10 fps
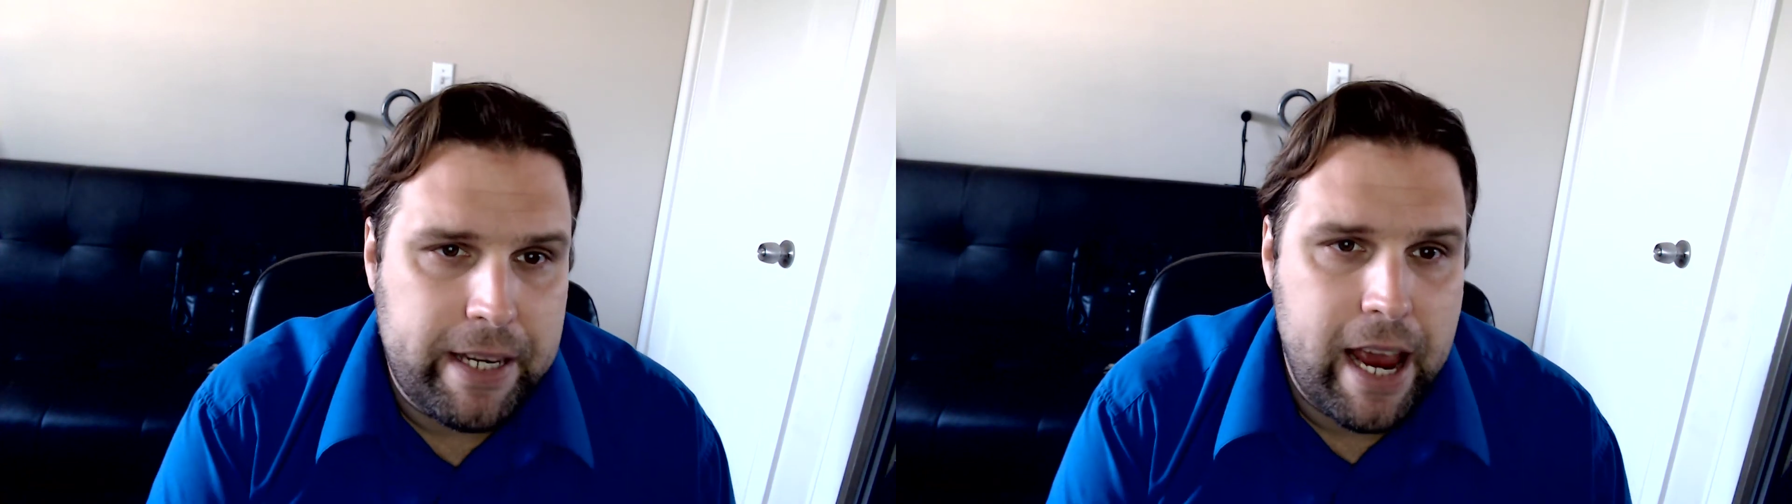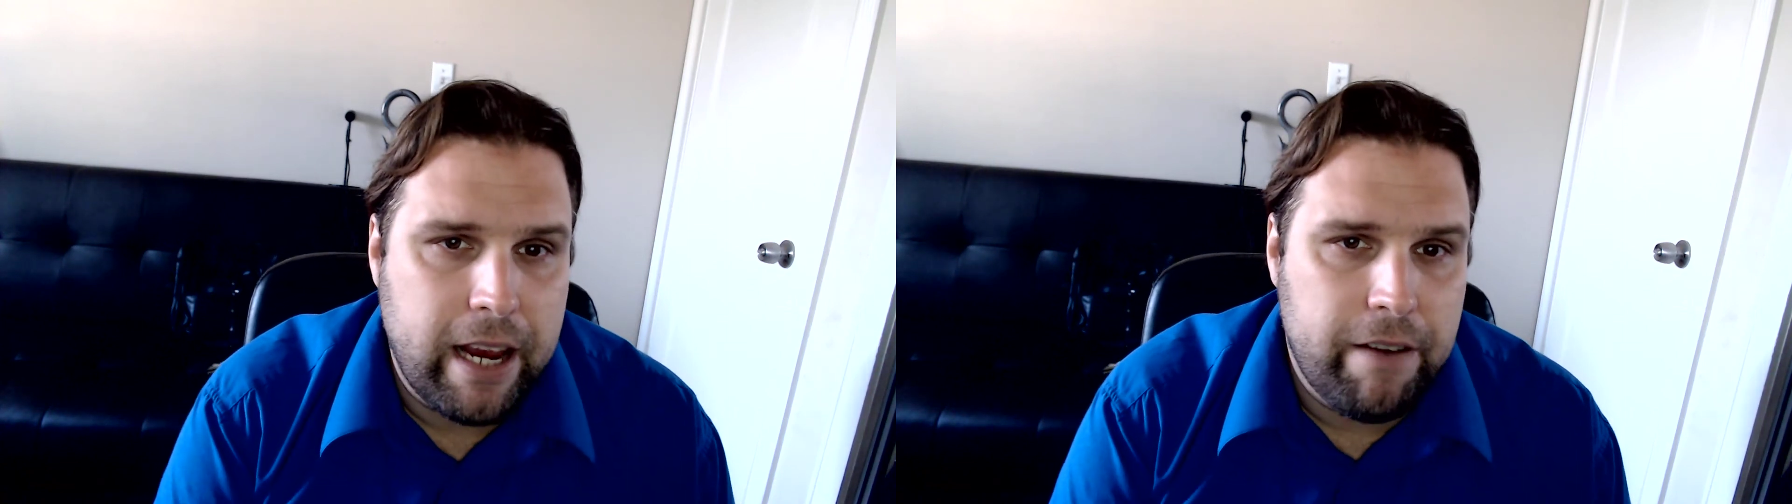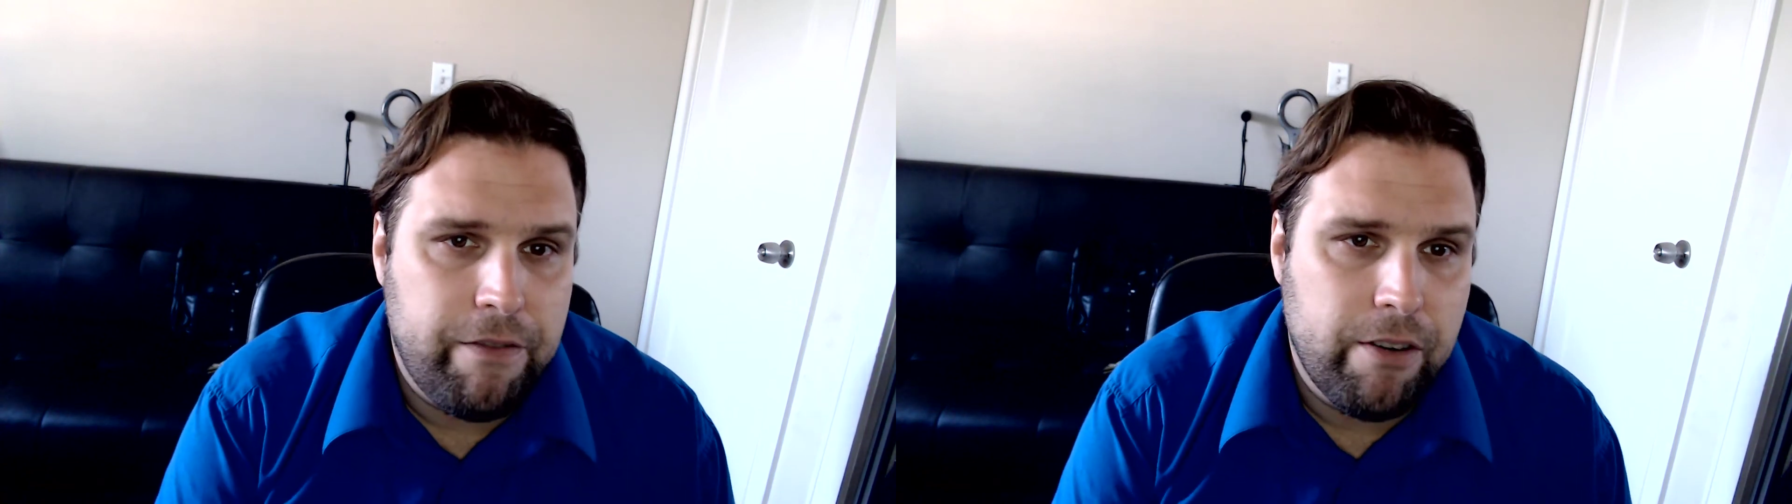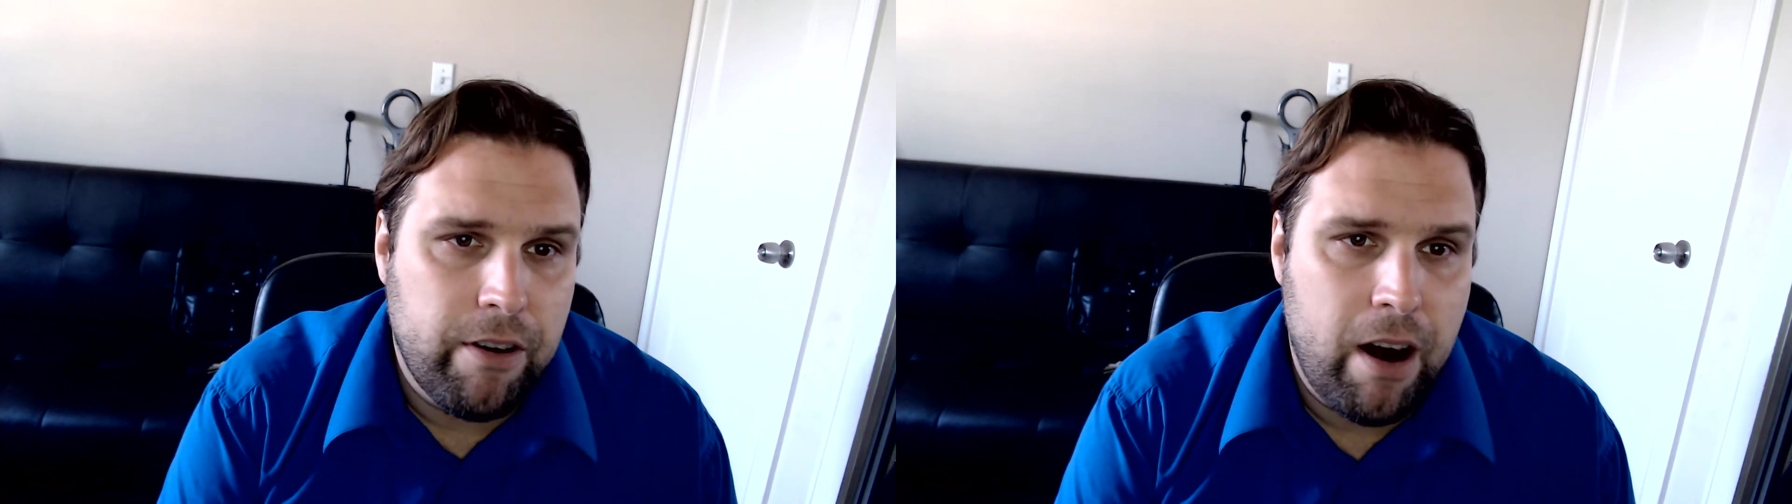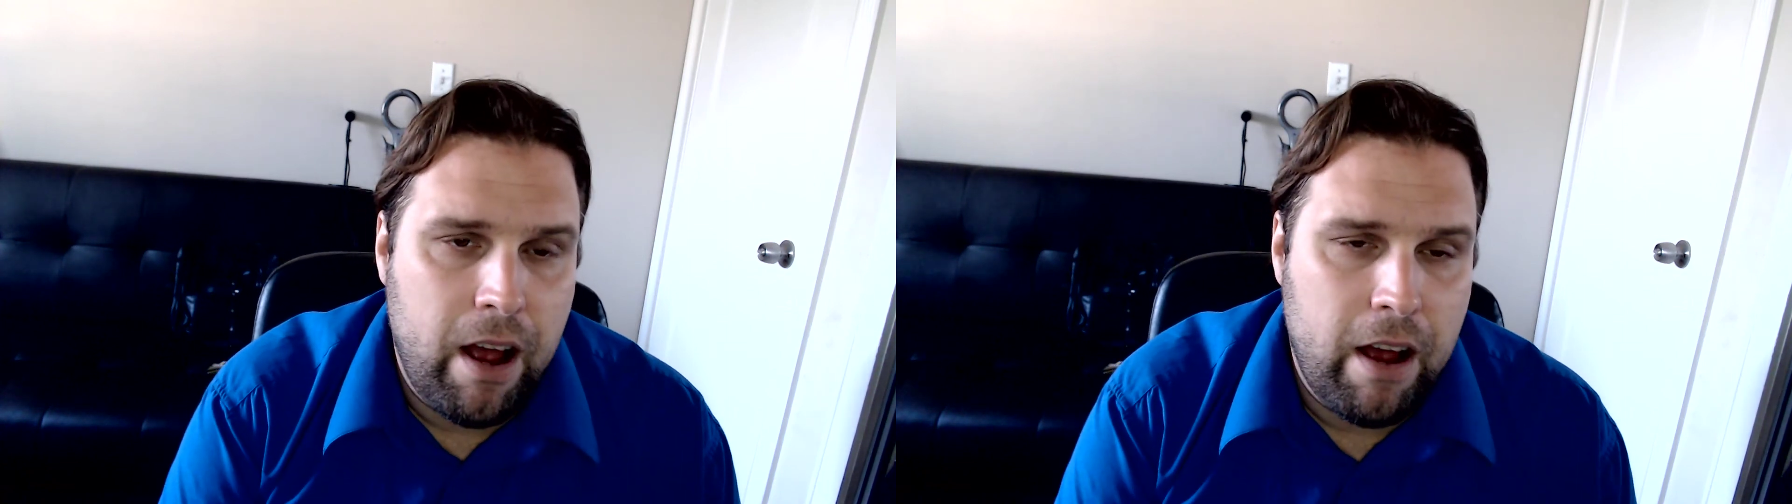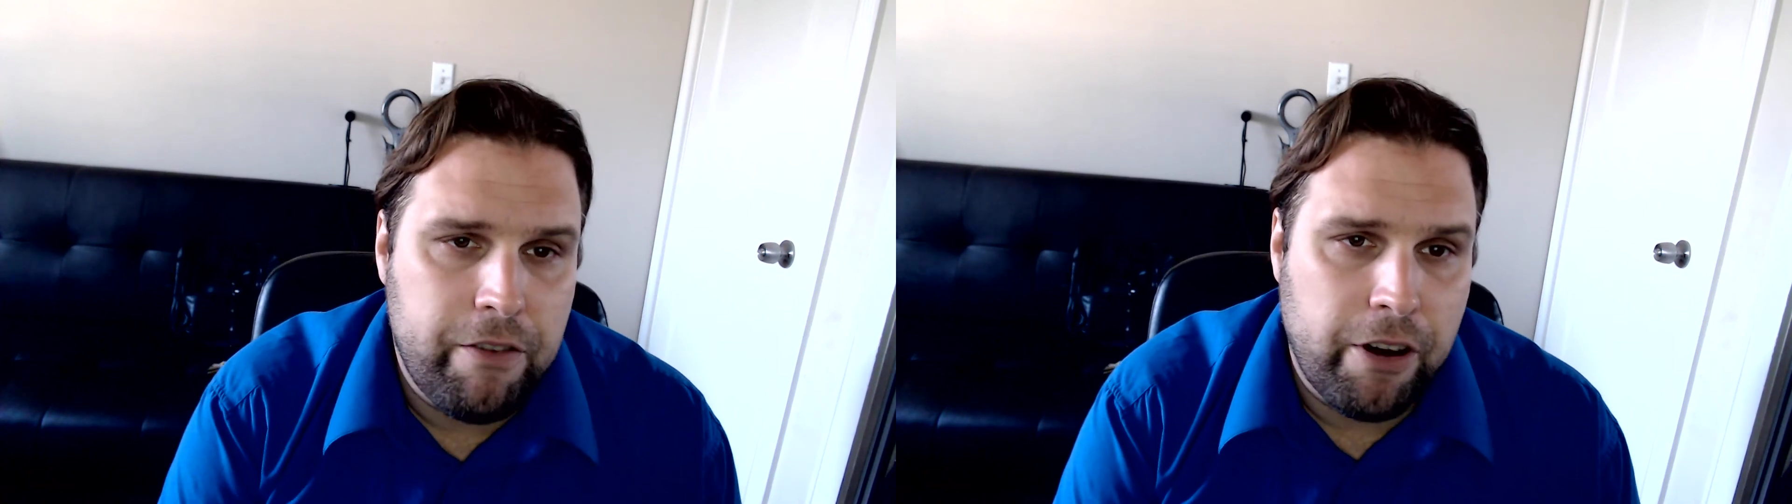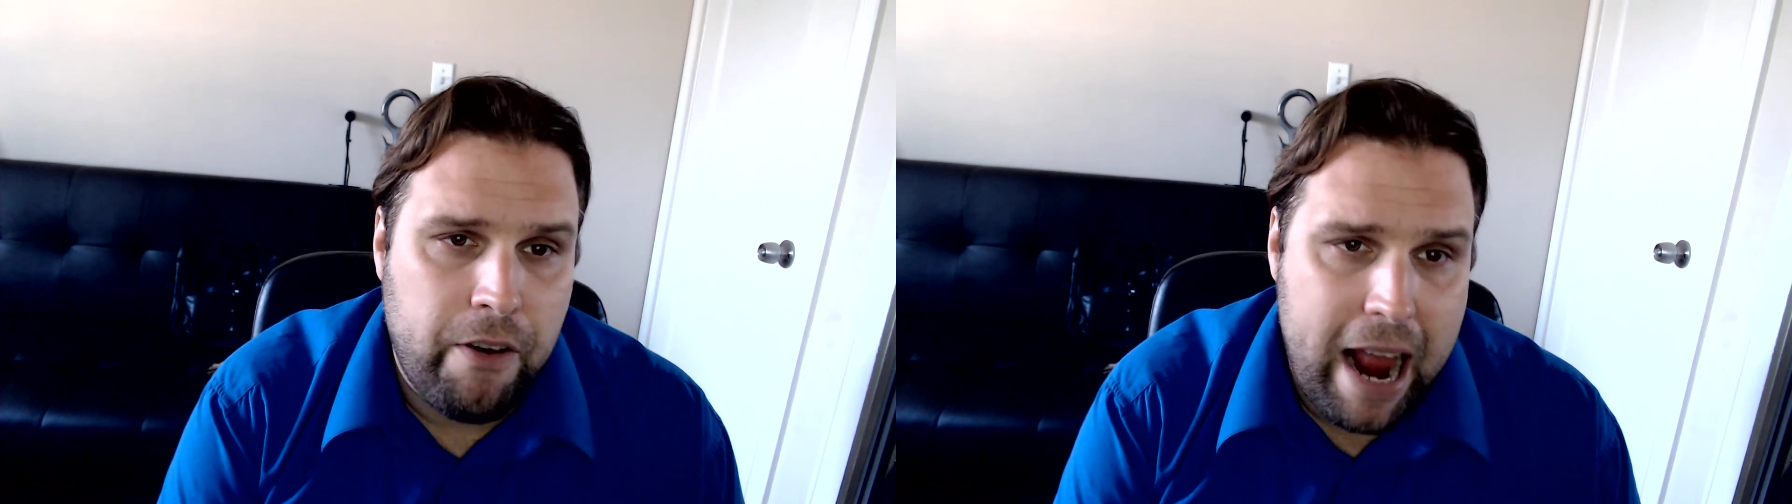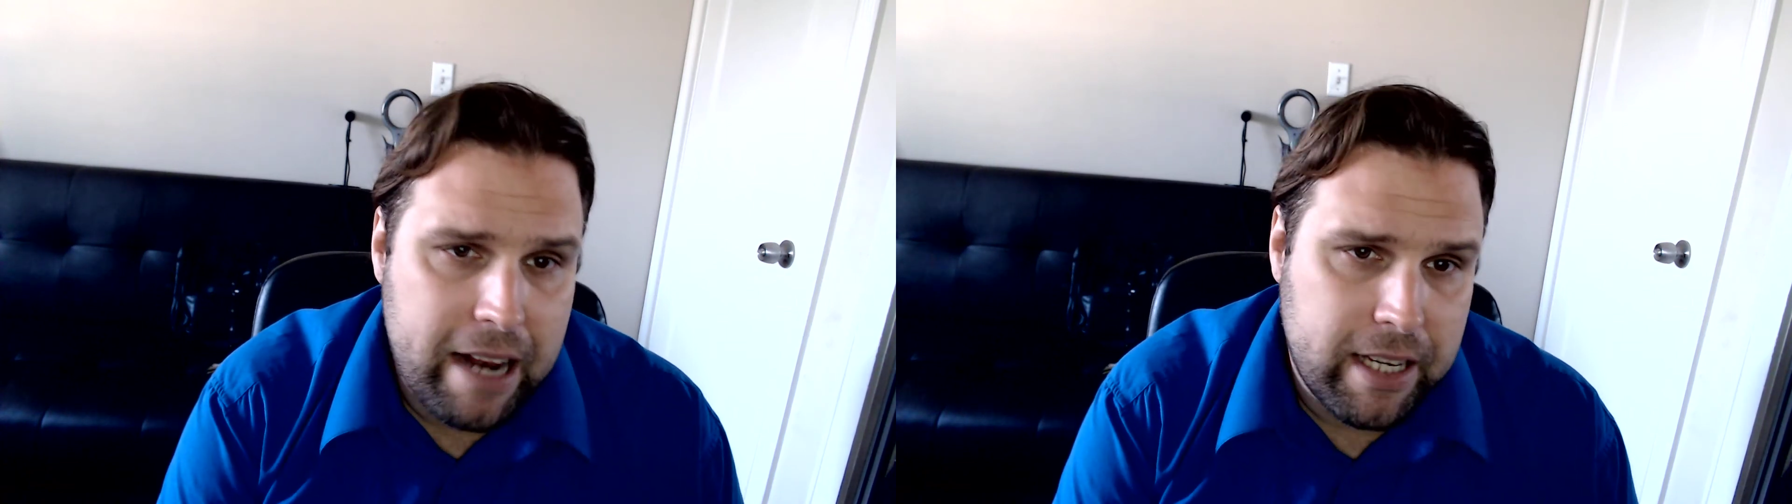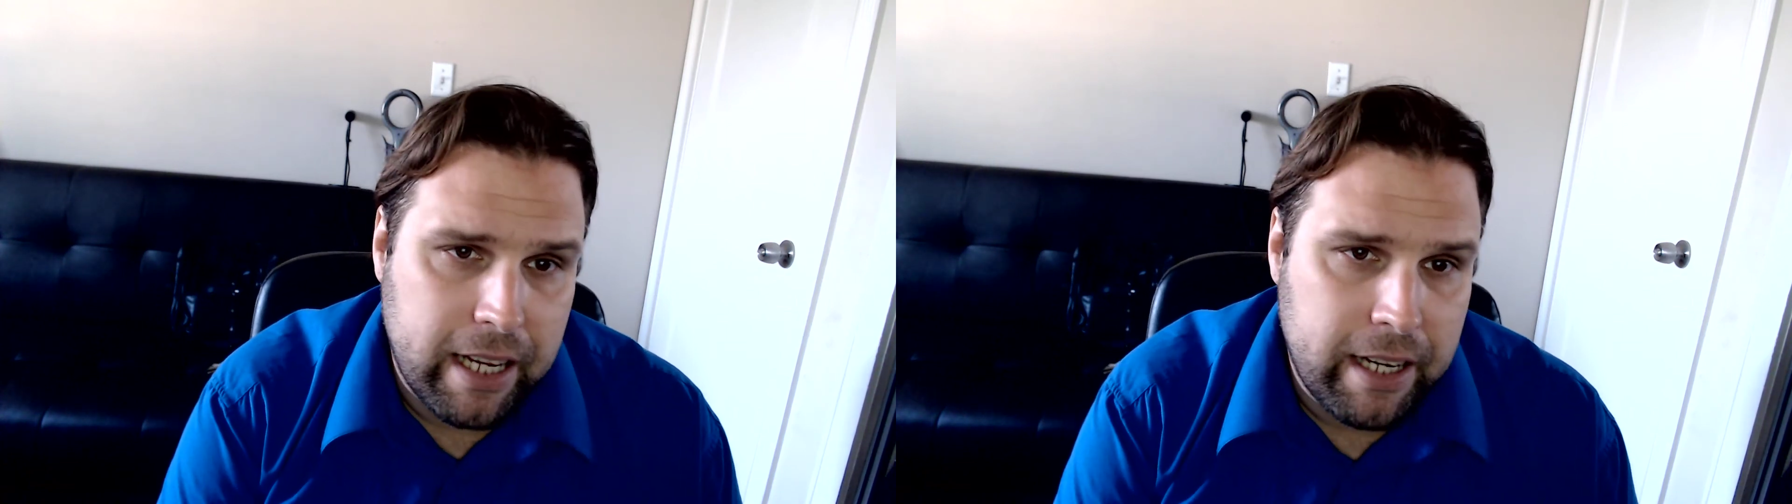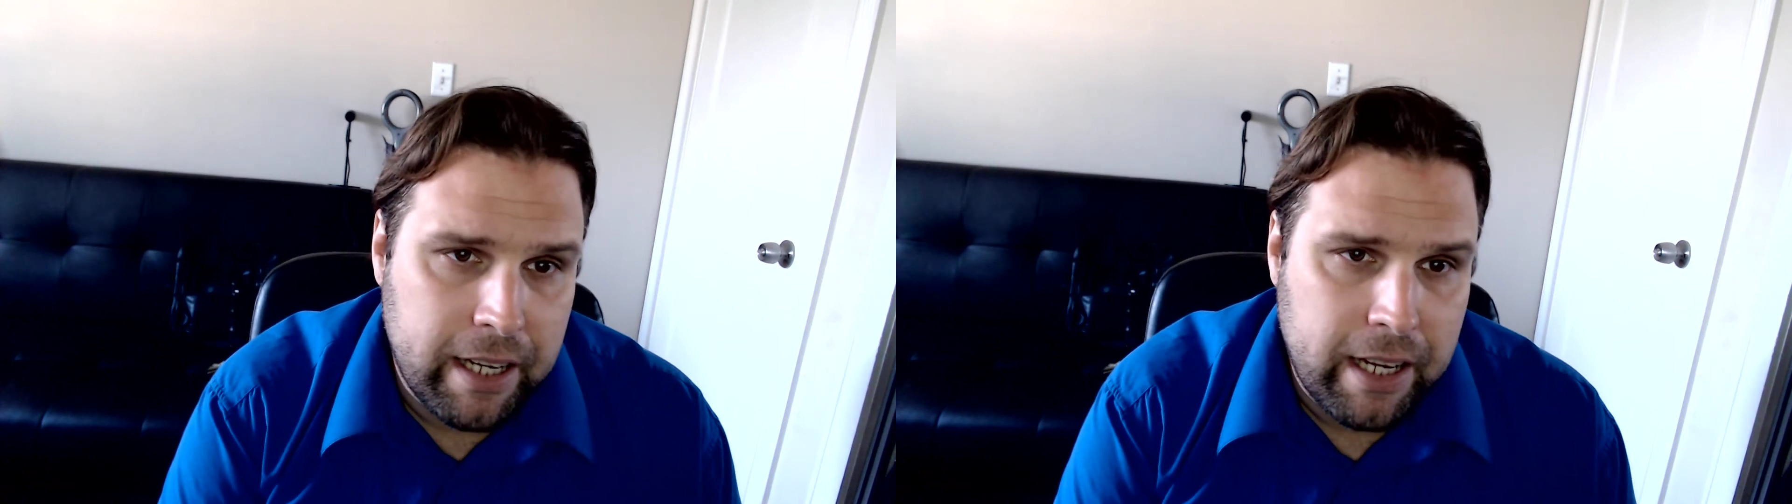taken for
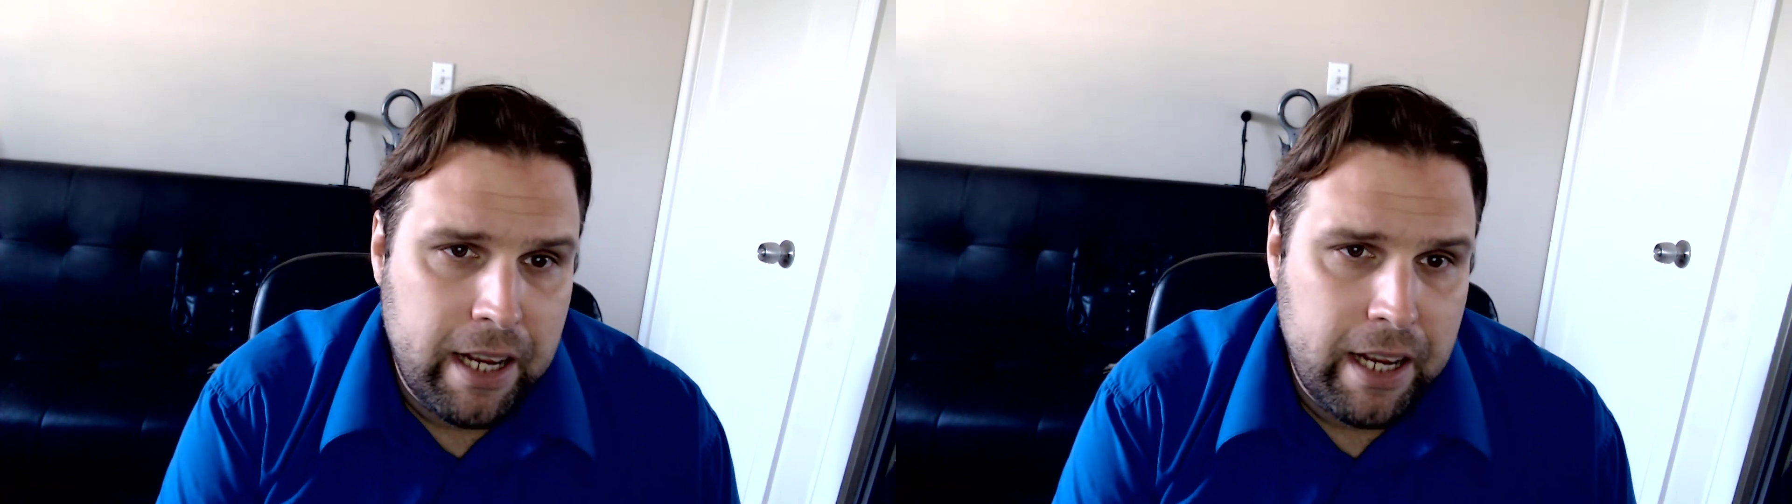granted